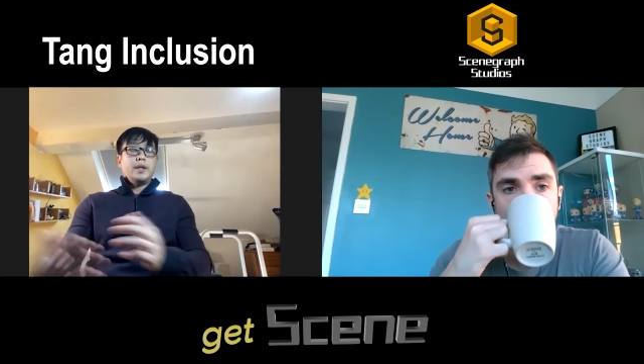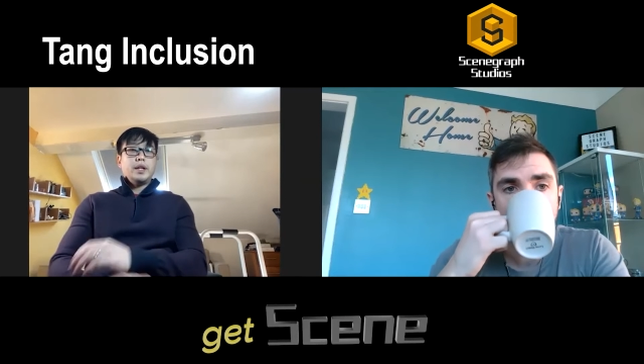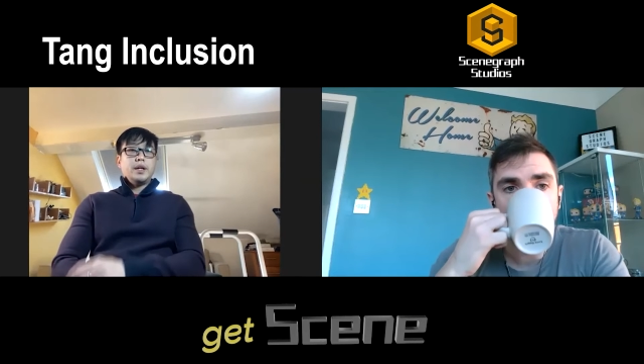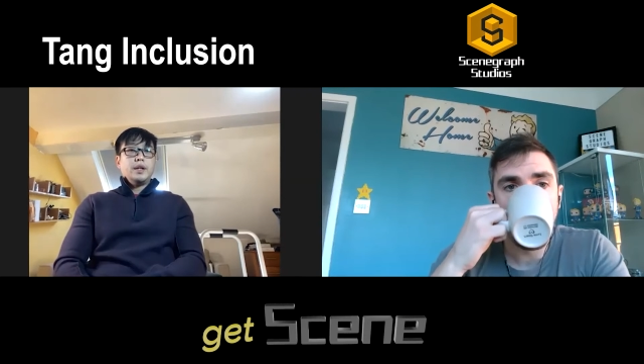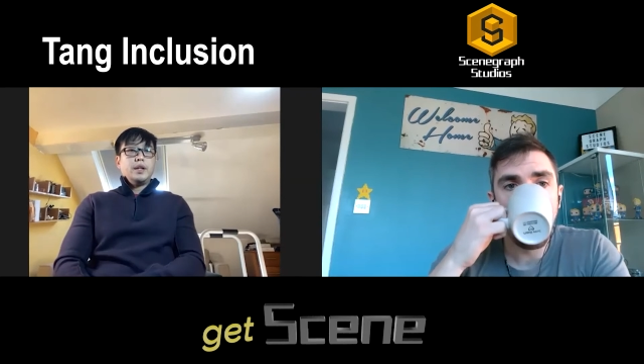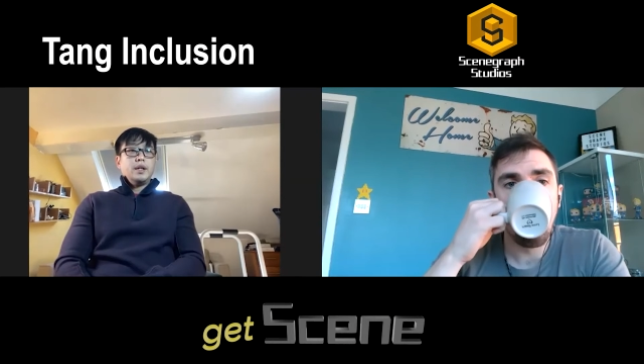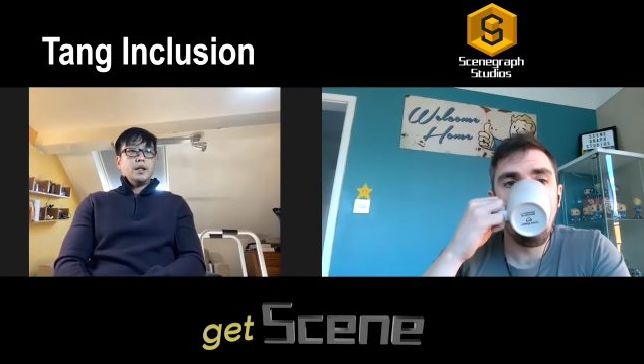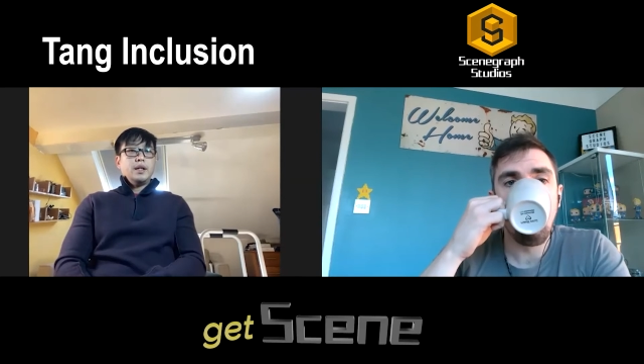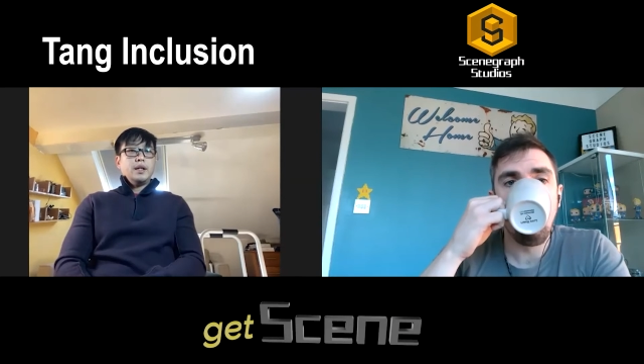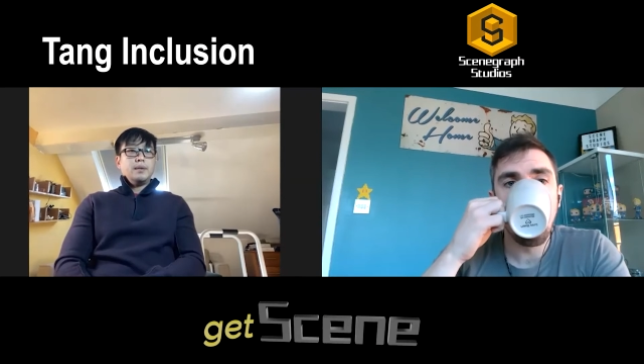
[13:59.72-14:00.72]
a
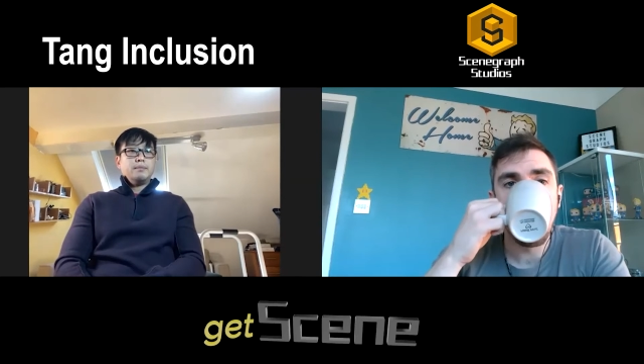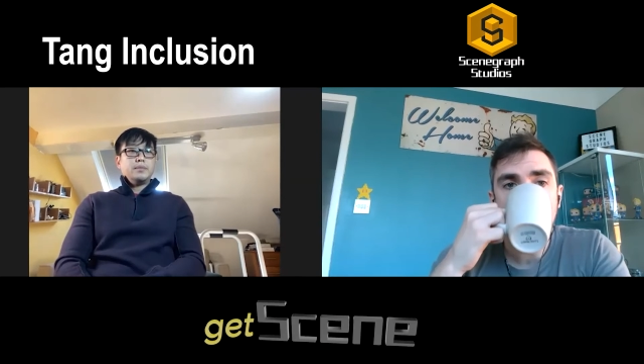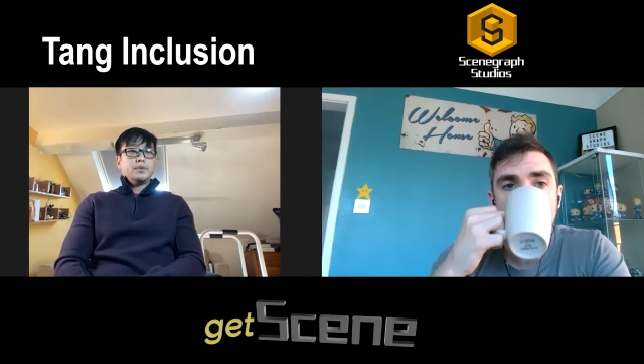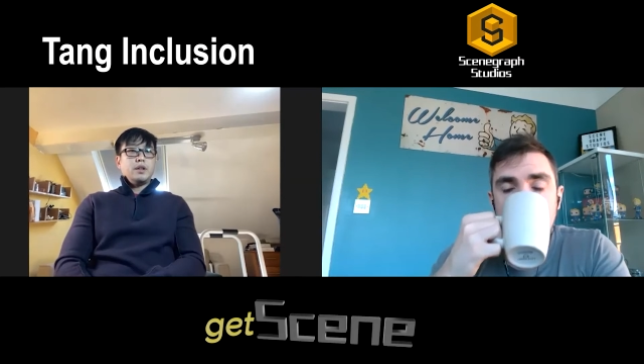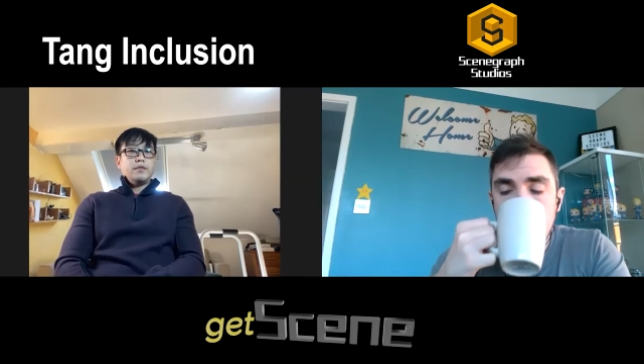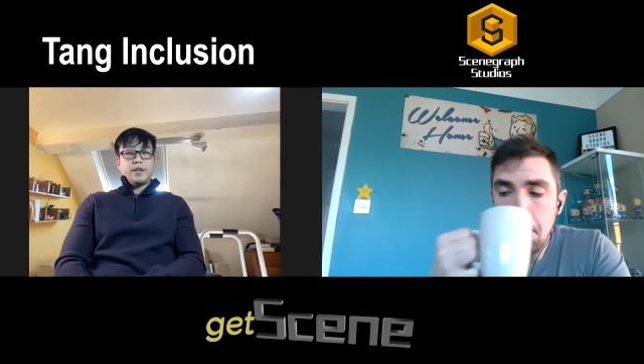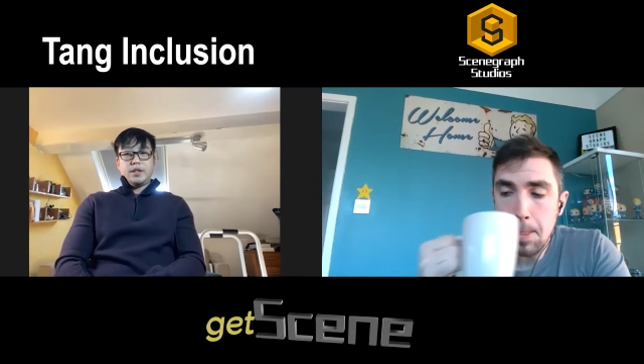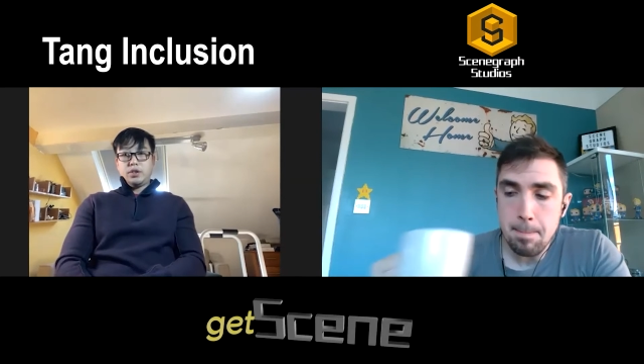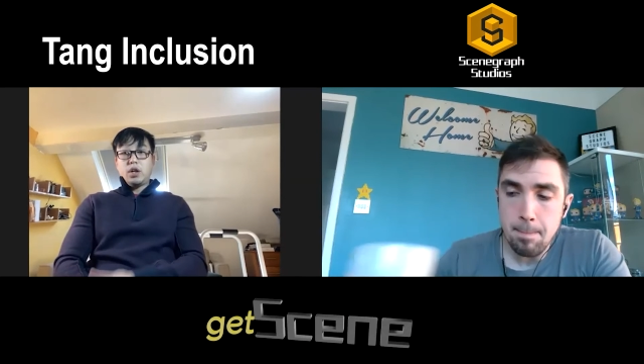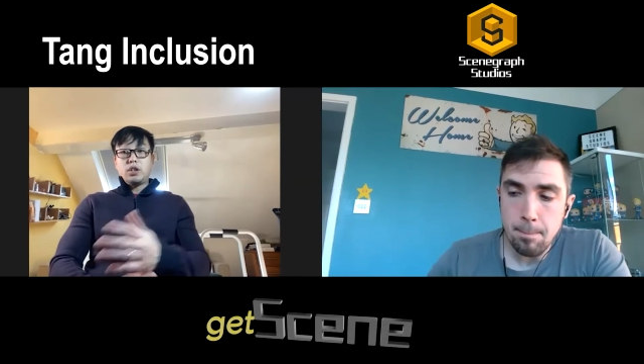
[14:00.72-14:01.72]
sort of a
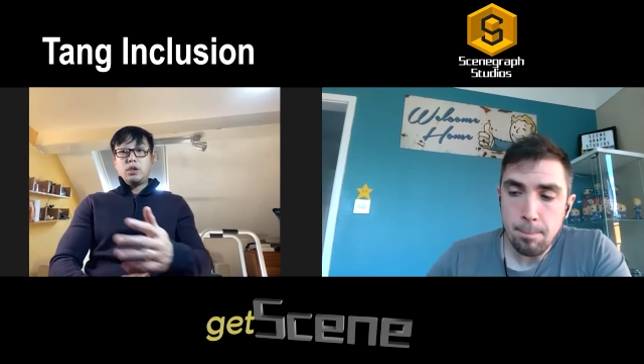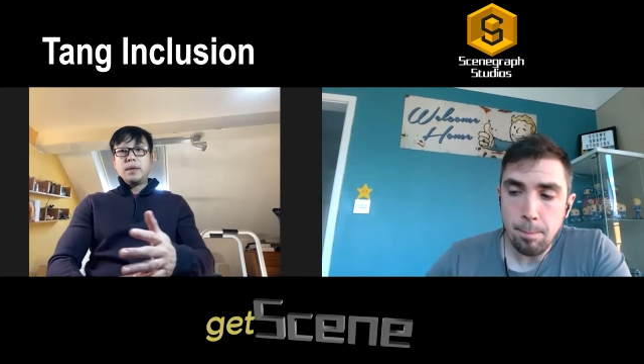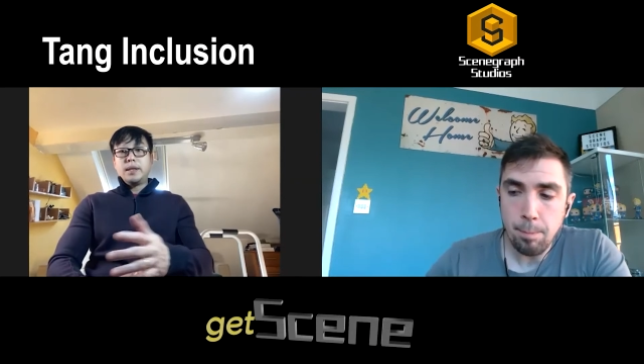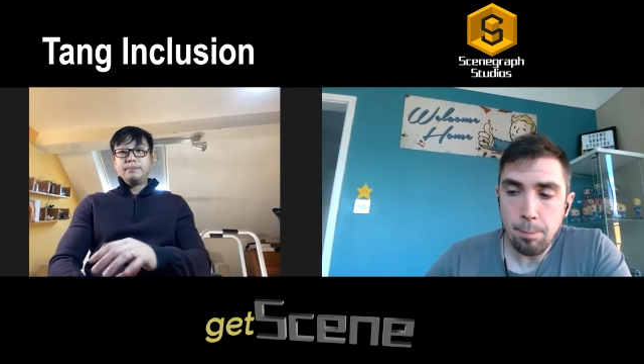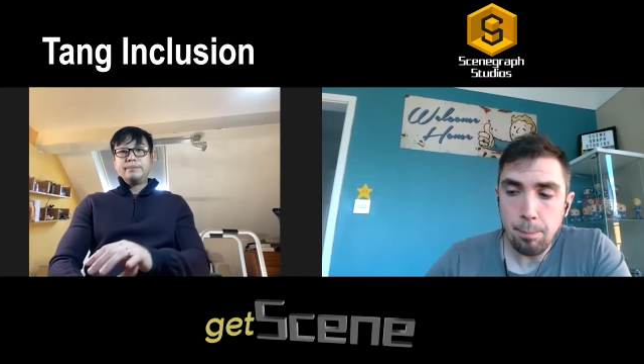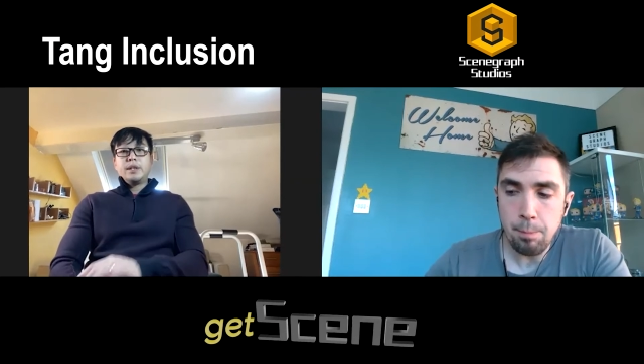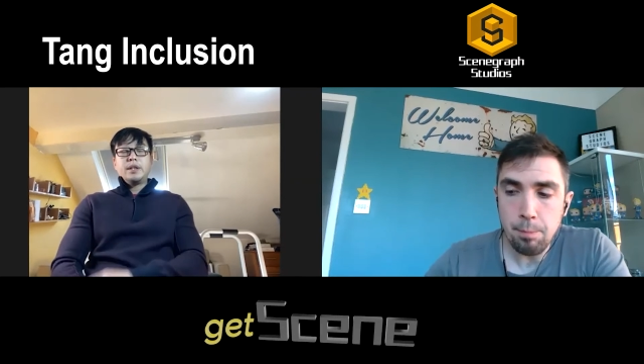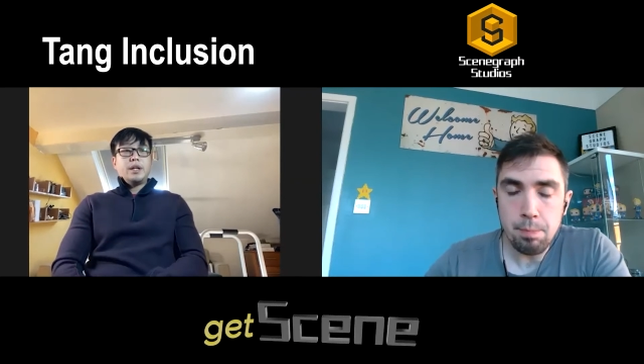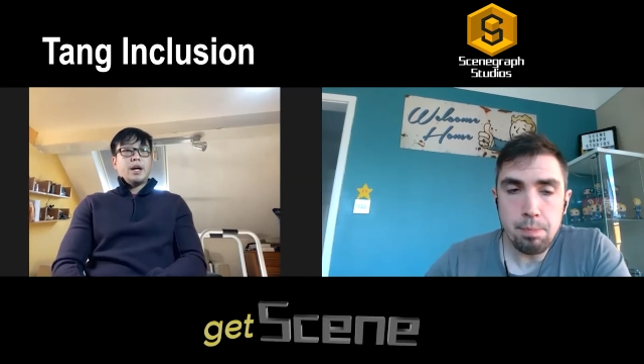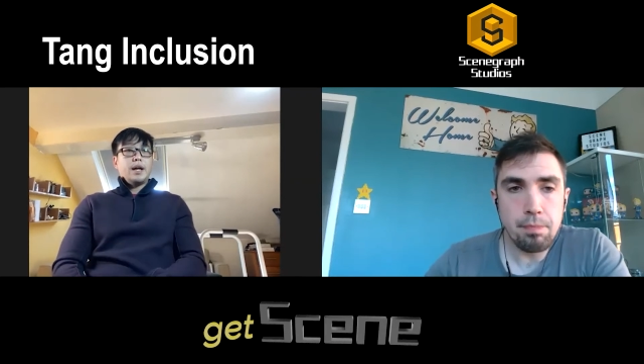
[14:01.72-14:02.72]
document
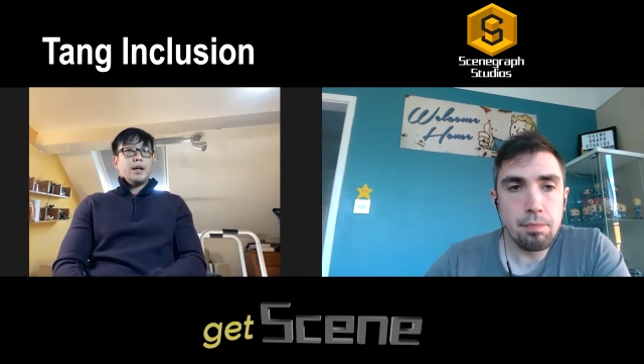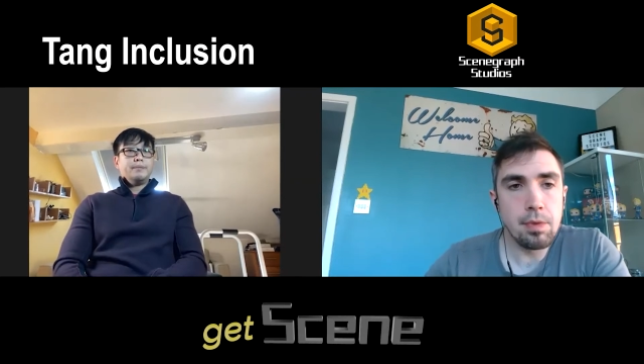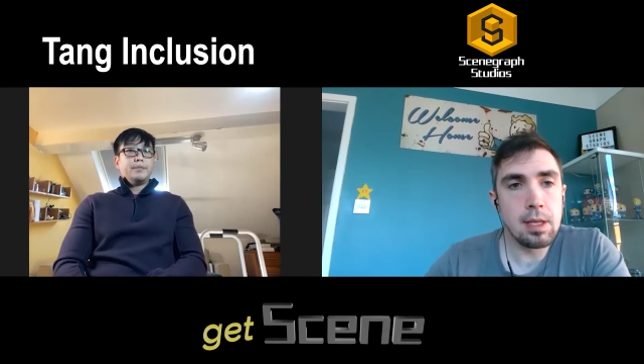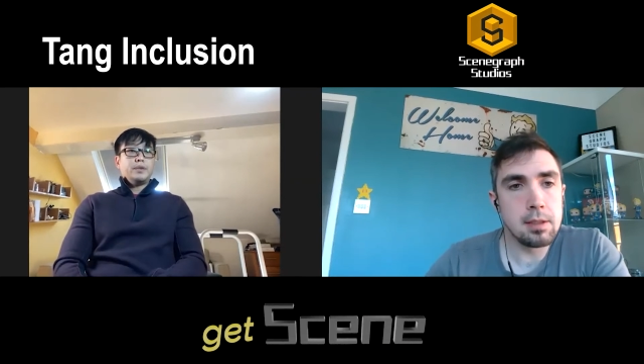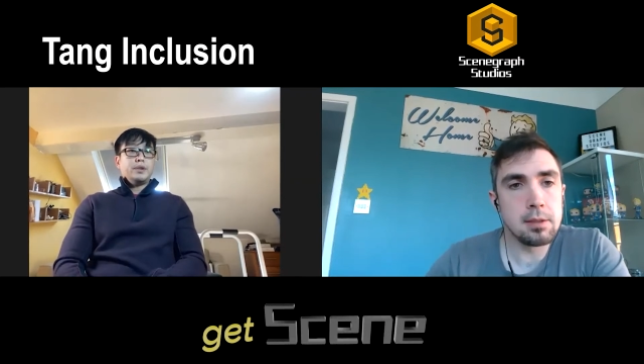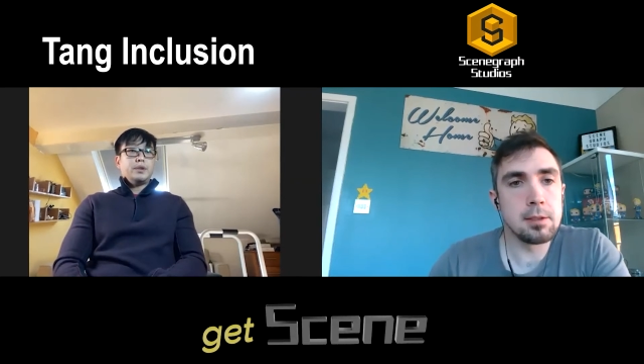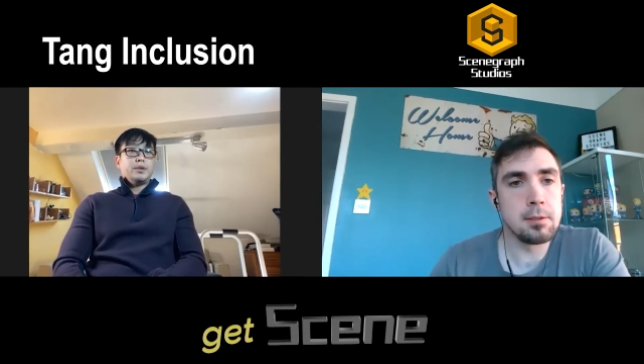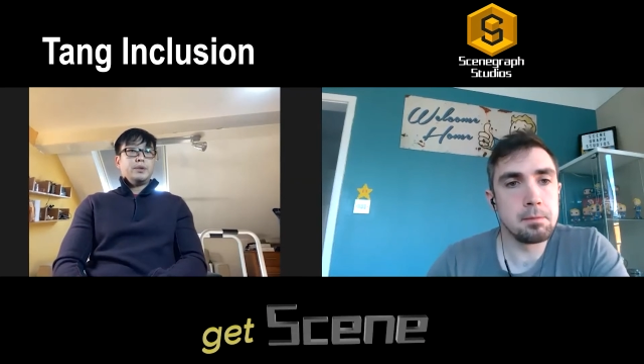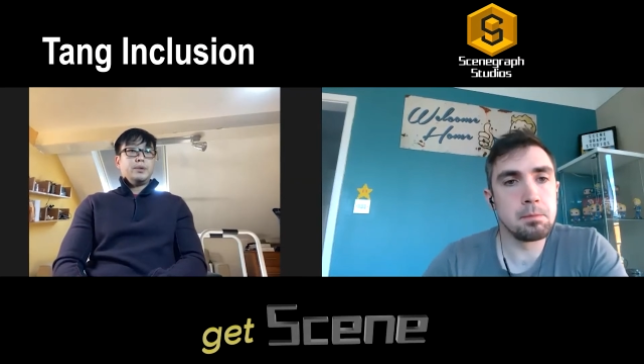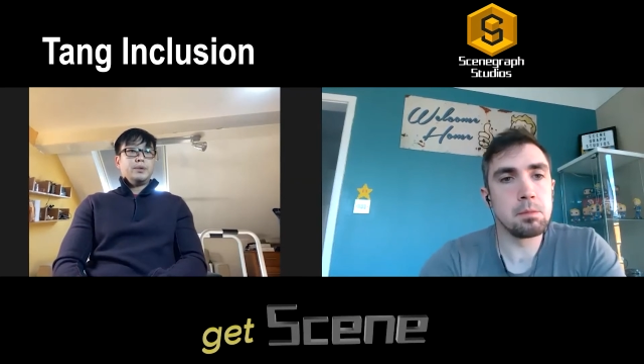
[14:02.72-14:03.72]

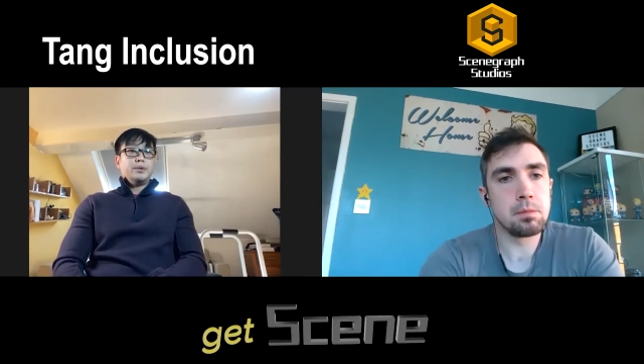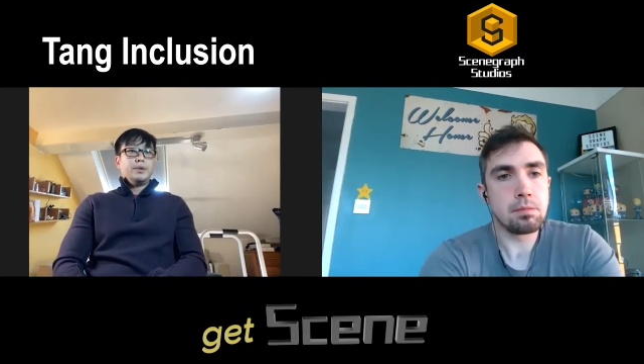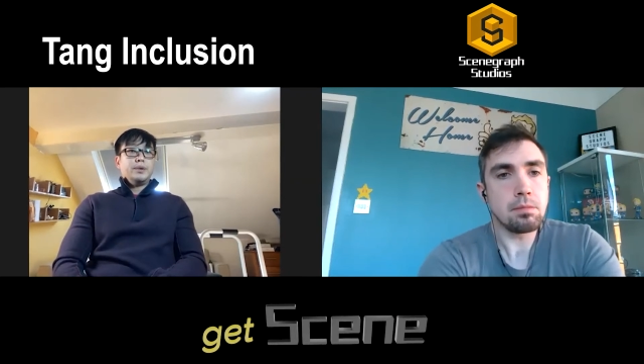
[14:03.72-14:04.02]
to